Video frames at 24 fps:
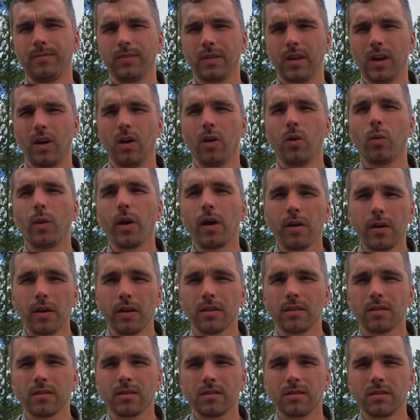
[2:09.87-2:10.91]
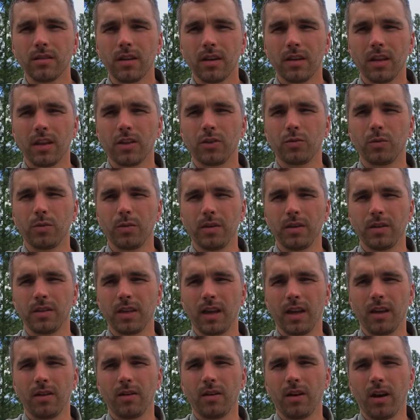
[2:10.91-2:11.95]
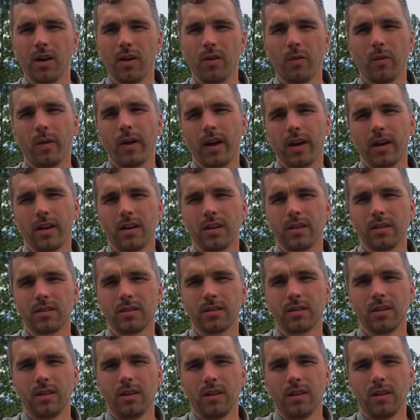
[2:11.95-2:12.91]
our awareness, right? That's what we say. Our awareness